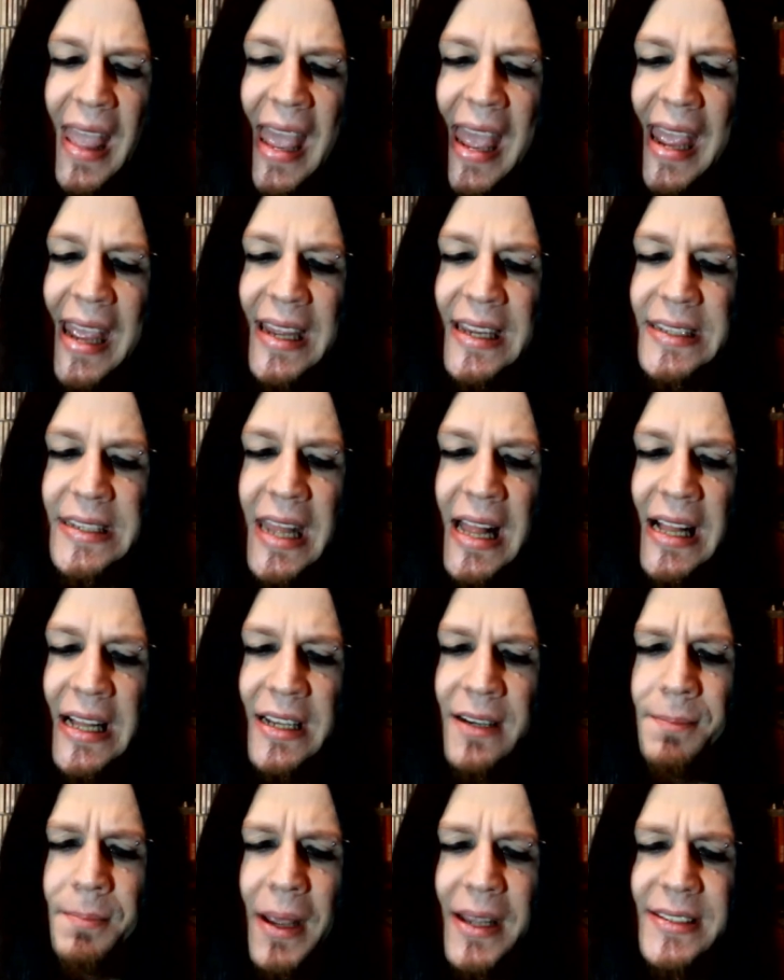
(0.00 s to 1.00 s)
and
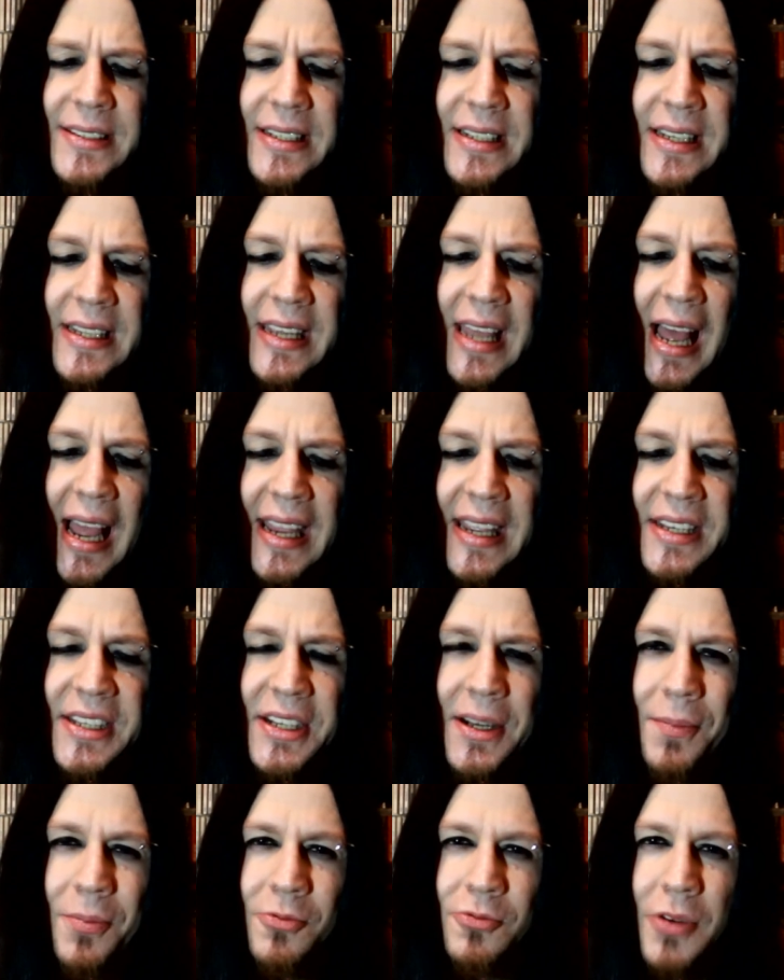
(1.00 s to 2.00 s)
basically I
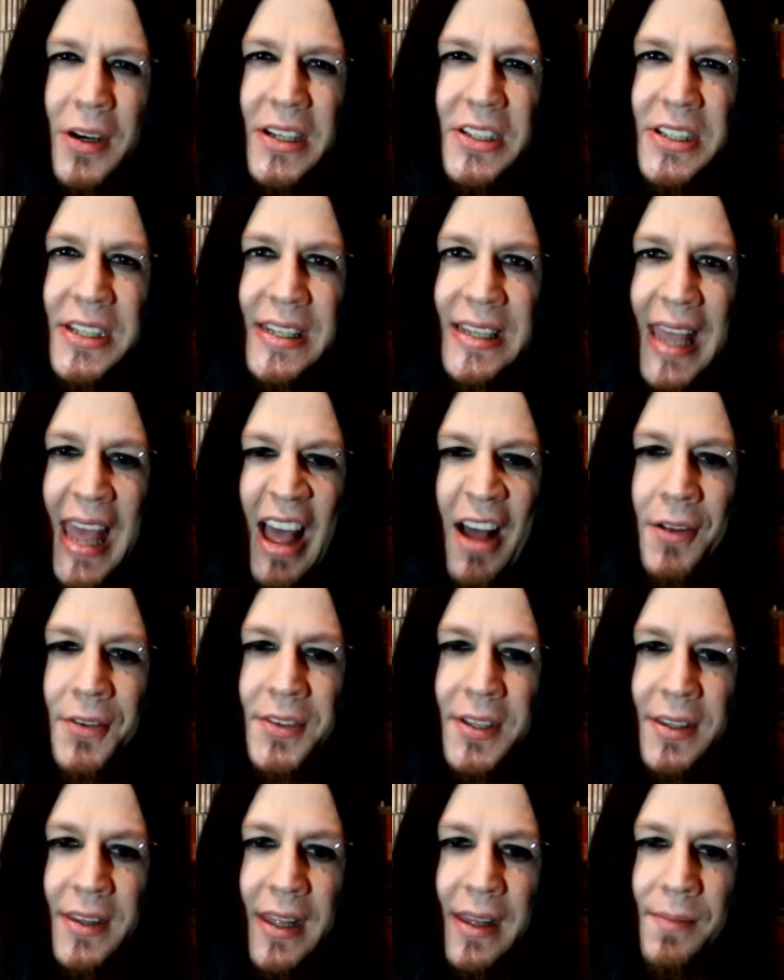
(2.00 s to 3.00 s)
ended up reaching out
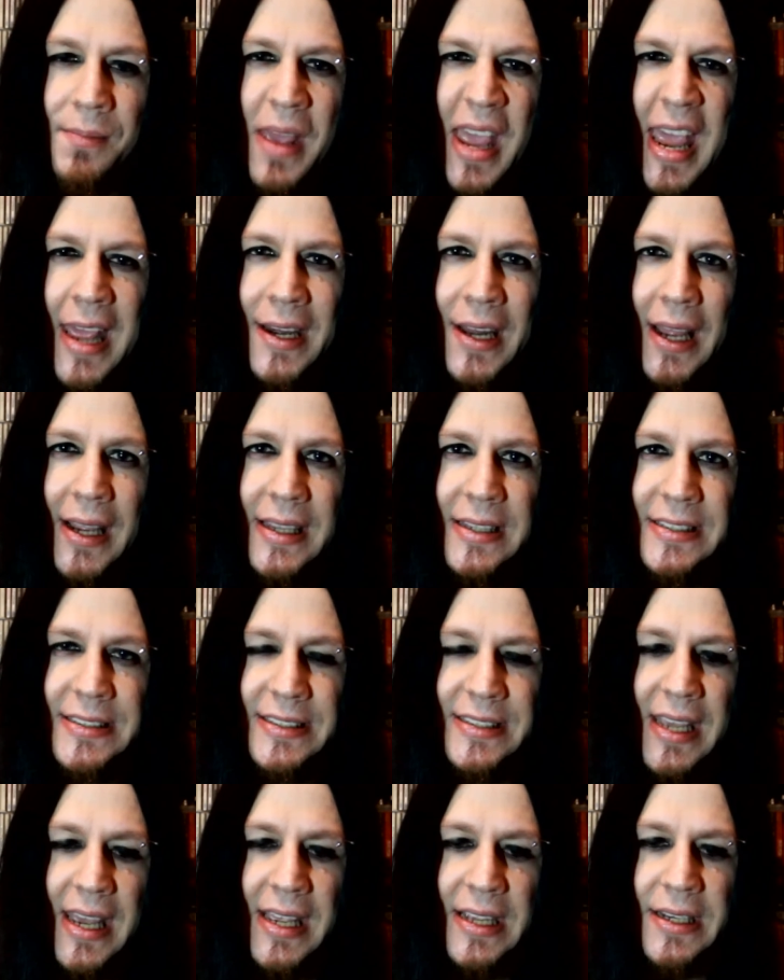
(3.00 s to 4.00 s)
to them, and I
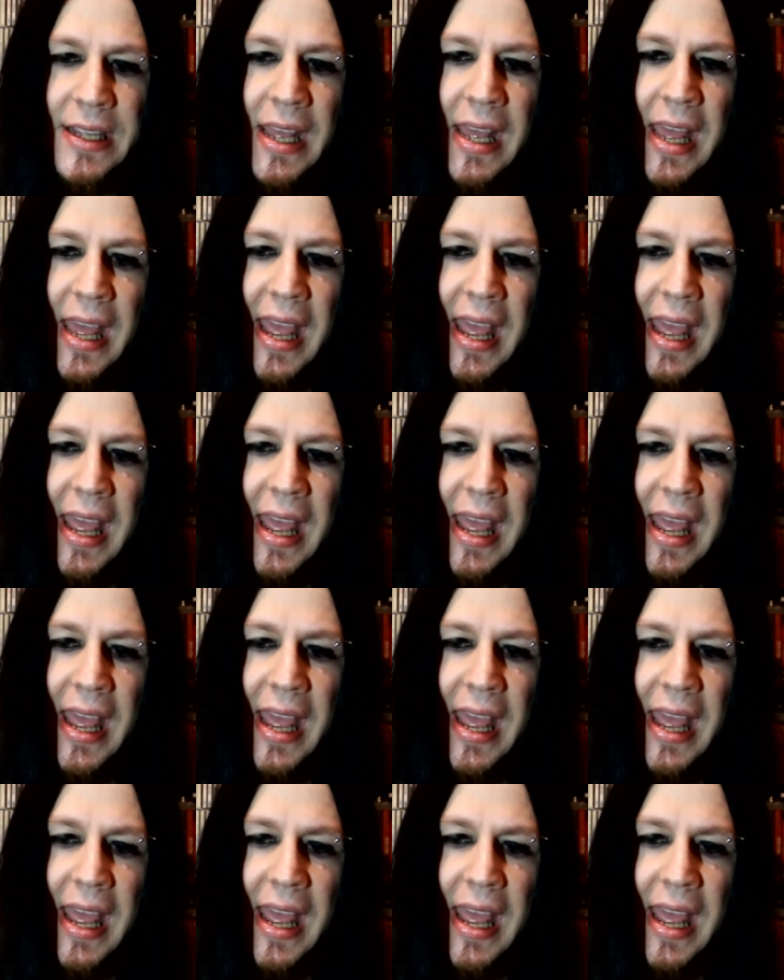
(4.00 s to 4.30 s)
said,